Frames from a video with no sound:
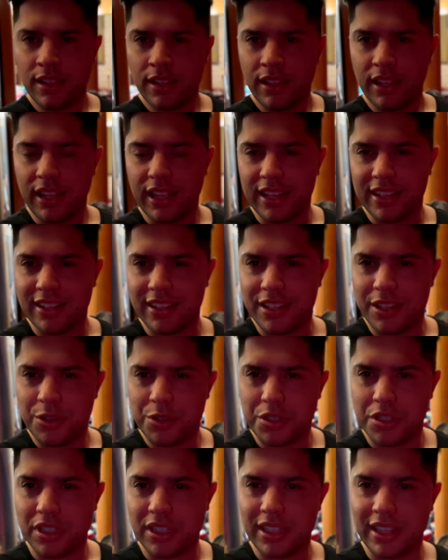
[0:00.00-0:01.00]
And uh,
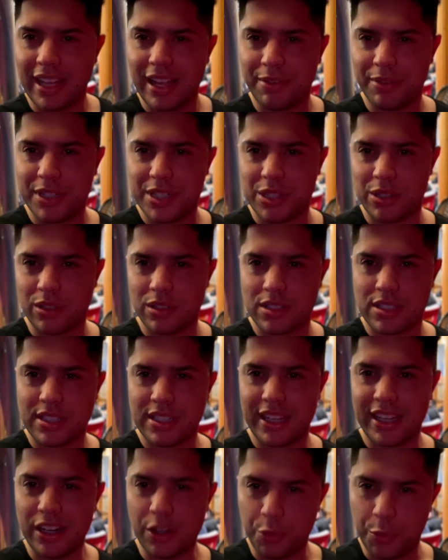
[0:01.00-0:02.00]
usually that results
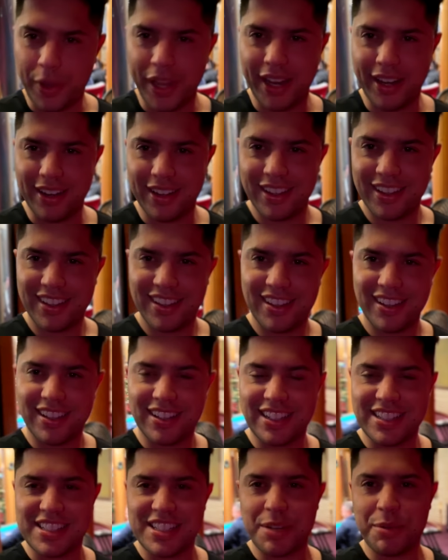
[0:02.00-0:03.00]
in a win.
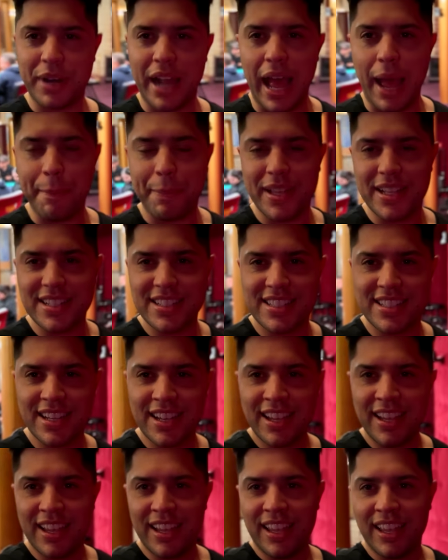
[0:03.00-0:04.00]
Let's see what happens.
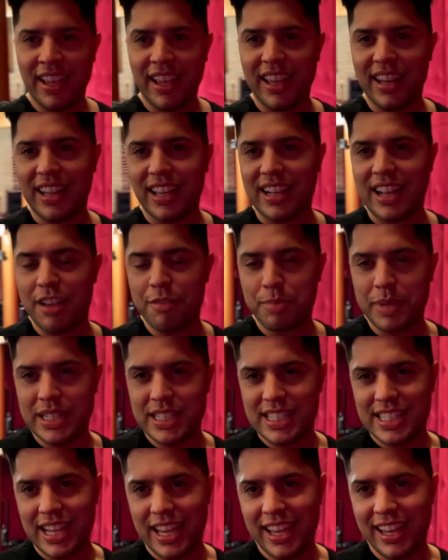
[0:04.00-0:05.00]
And like I've been
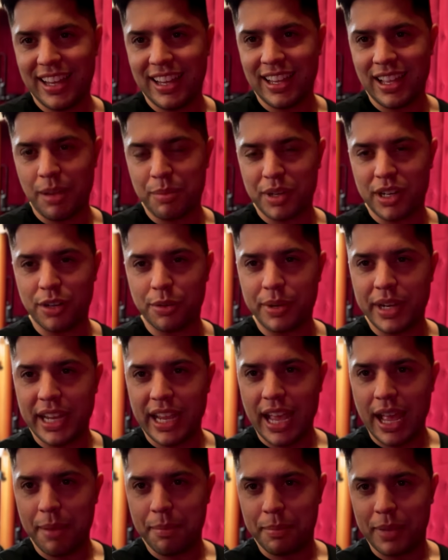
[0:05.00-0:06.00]
saying, I'm gonna
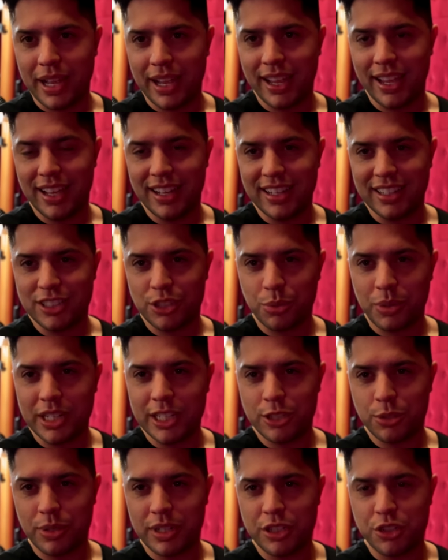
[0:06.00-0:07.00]
recap my uh, twenty
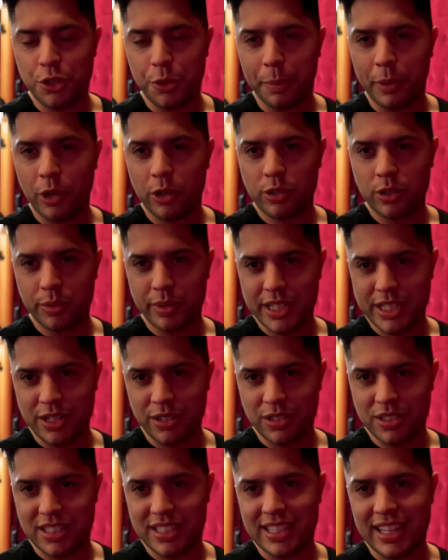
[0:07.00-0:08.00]
twenty-two poker
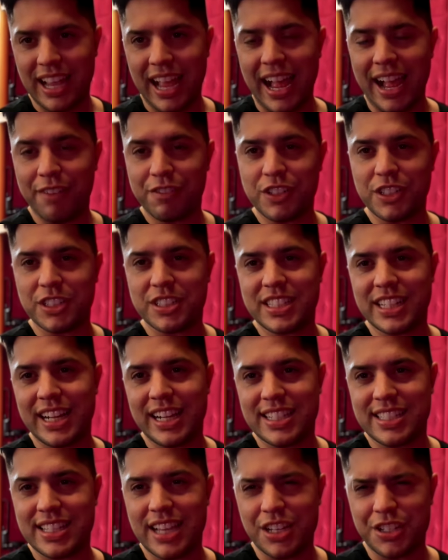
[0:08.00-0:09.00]
results after
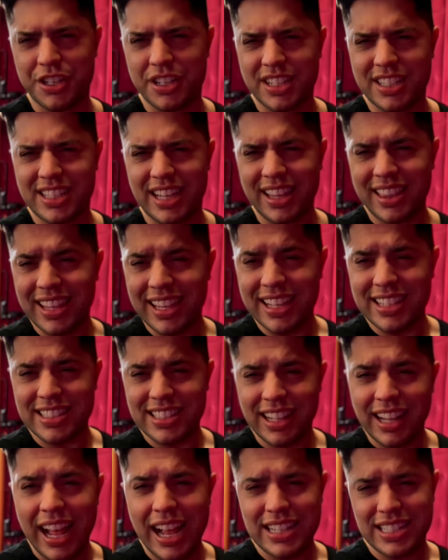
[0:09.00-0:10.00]
today's session, because I think it's the
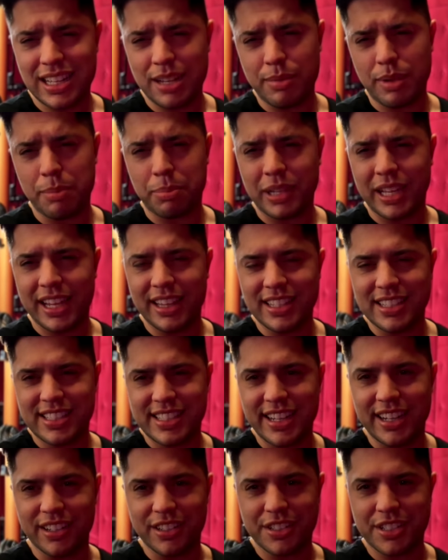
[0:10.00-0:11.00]
last time I'm playing this
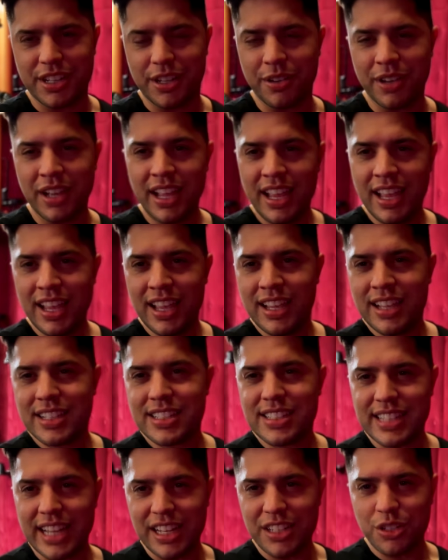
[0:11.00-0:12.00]
year. So
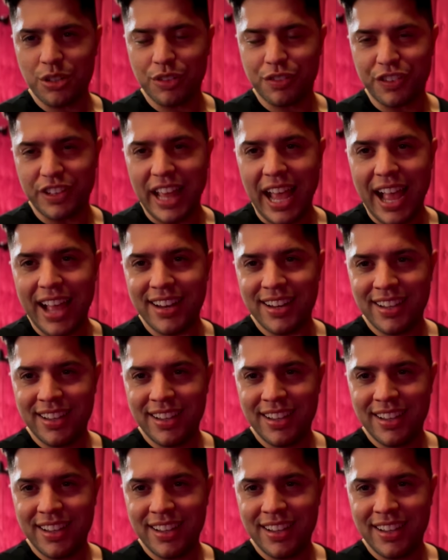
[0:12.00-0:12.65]
stay tuned for that.